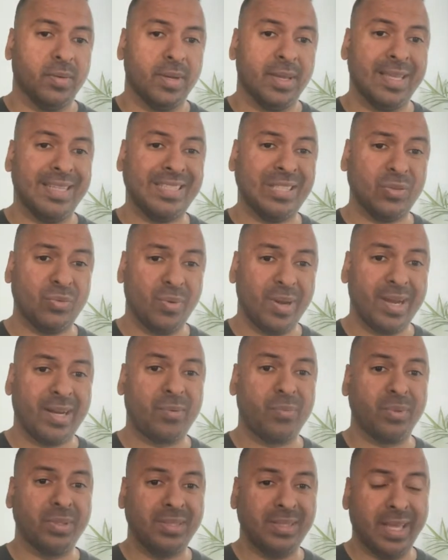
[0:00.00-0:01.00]

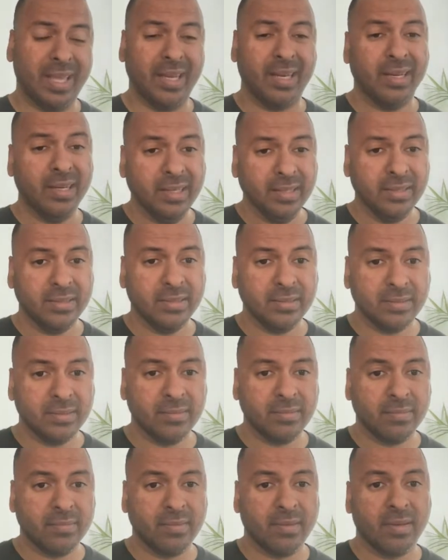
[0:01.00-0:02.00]
interact with data,
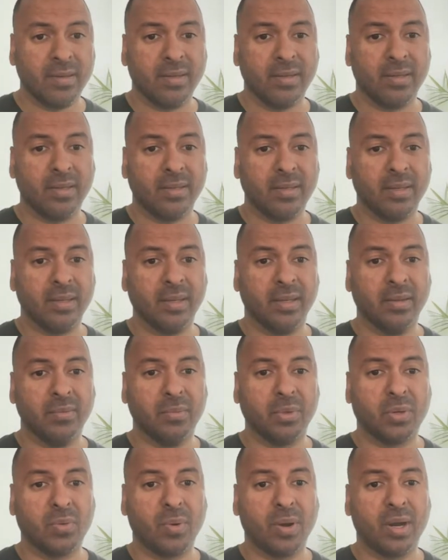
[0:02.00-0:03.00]
it
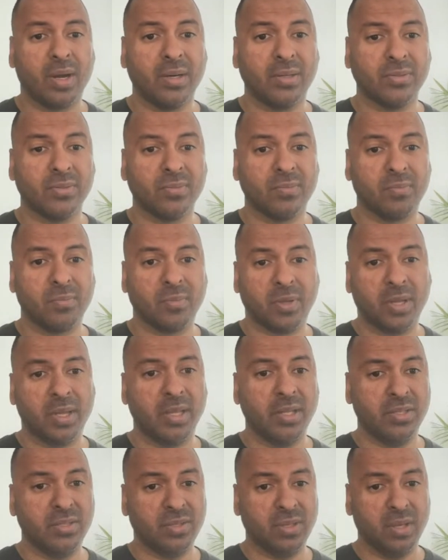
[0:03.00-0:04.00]
requires
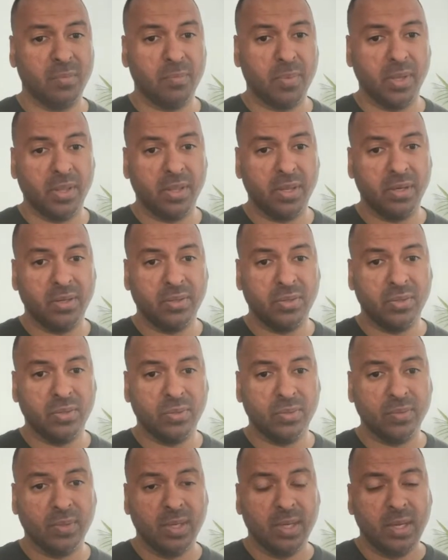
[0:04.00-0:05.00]
its ability
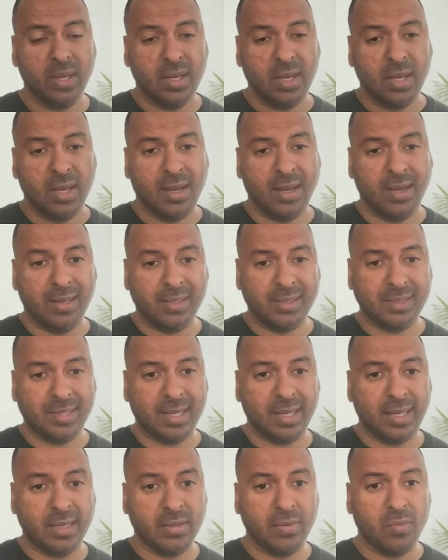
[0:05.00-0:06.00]
to
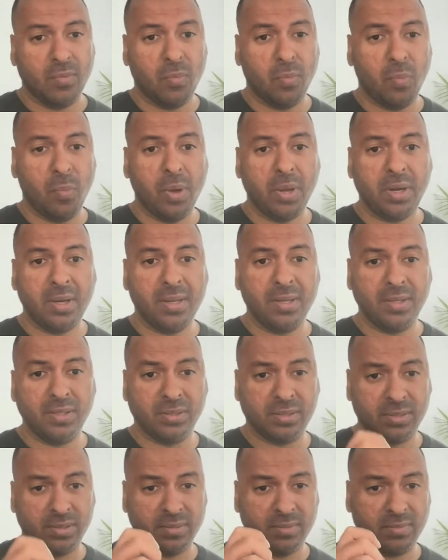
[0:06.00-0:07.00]
understand what
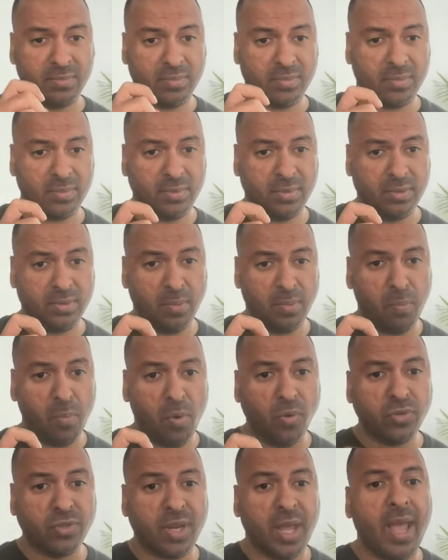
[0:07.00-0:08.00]
is the
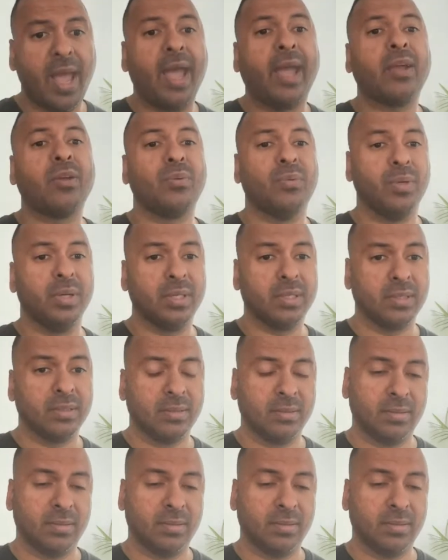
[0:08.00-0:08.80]
most accurate